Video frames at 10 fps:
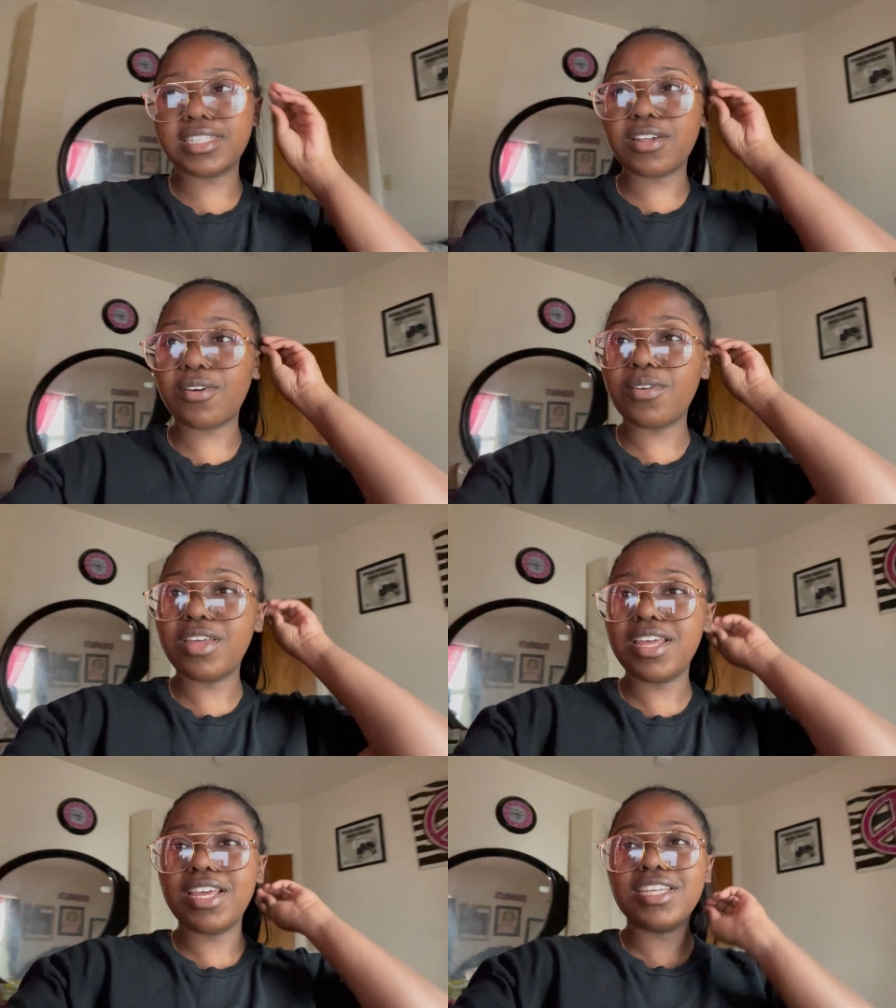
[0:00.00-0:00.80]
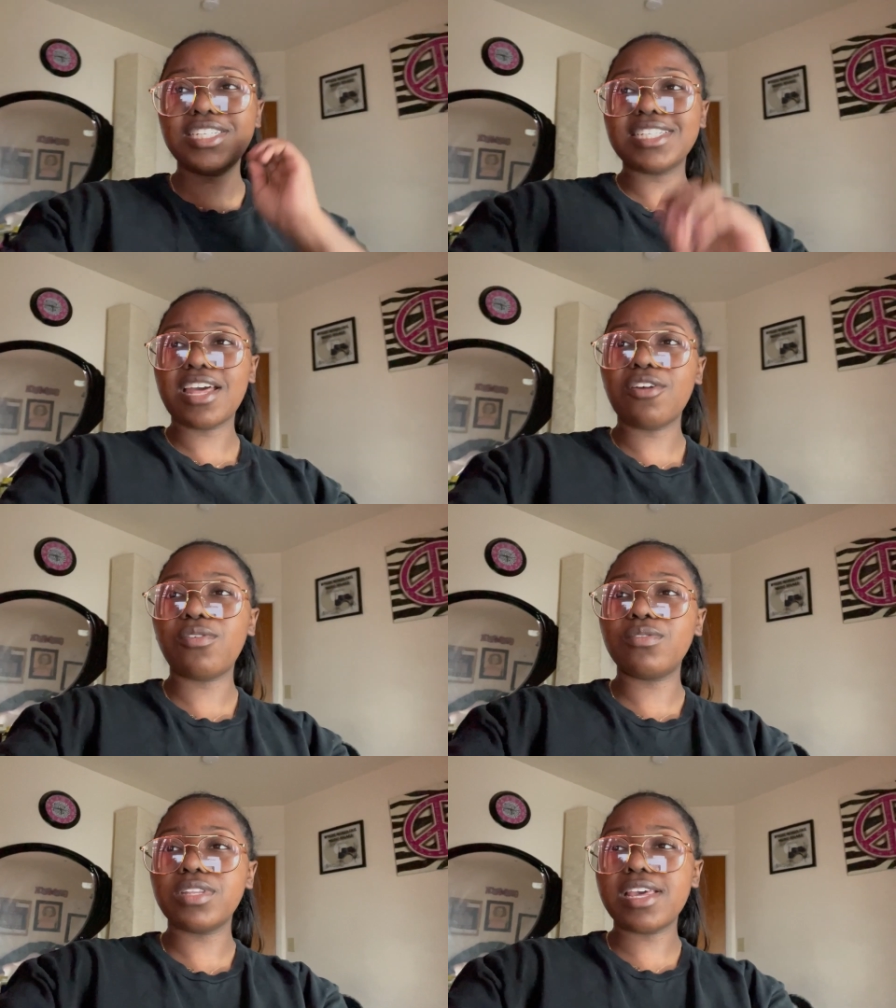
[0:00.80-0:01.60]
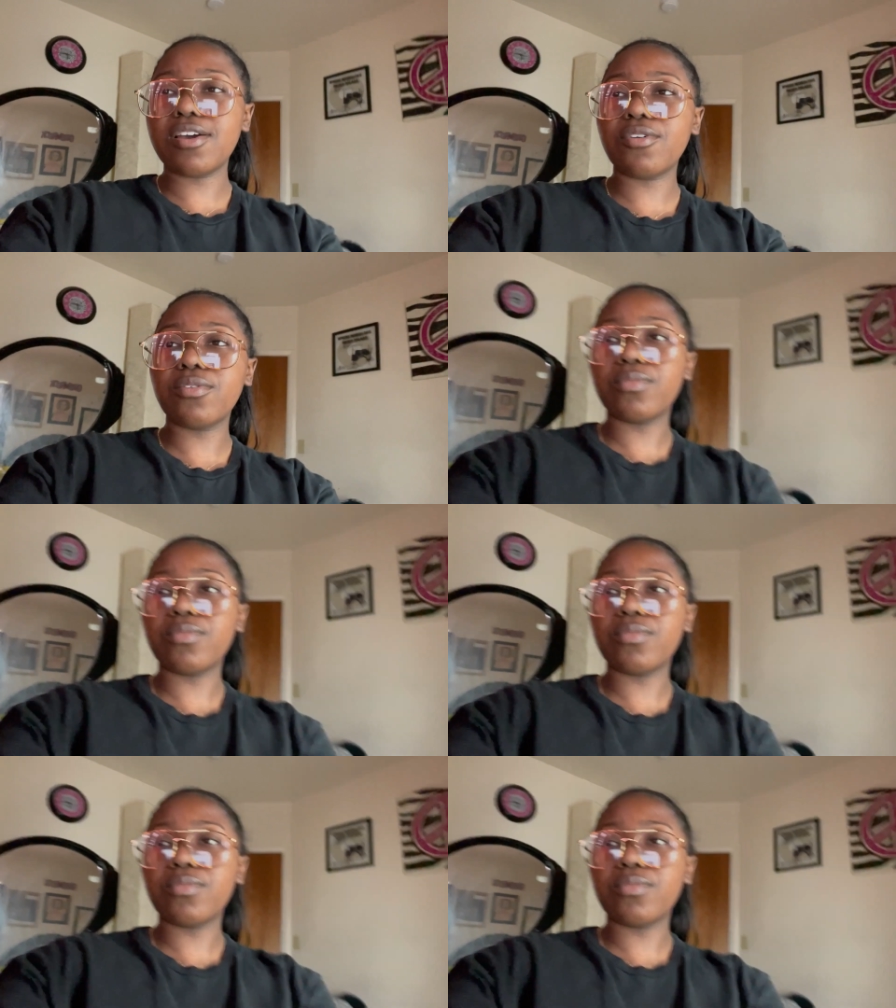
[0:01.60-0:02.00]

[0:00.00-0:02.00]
So she's kind of old now,